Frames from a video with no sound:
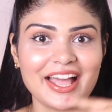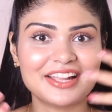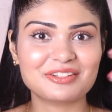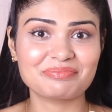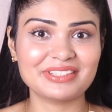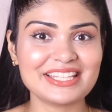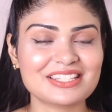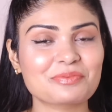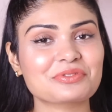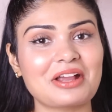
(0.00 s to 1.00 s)
and
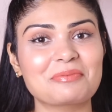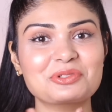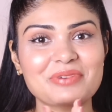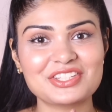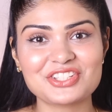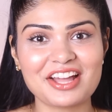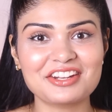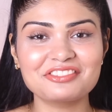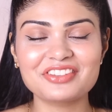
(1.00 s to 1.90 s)
please subscribe to my channel.